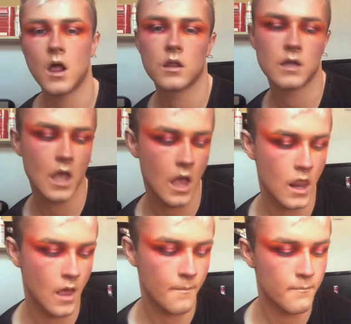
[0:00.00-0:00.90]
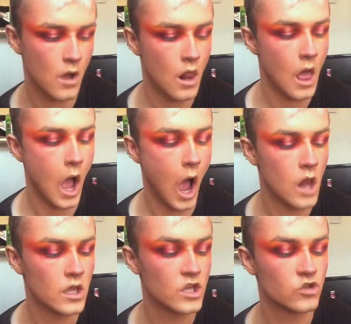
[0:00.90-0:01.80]
soft, very light,
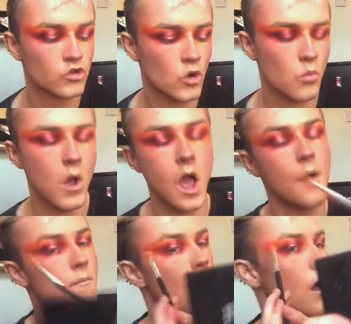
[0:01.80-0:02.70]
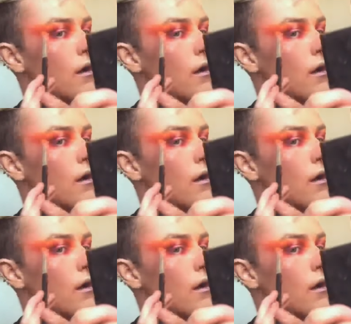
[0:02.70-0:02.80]
round movements,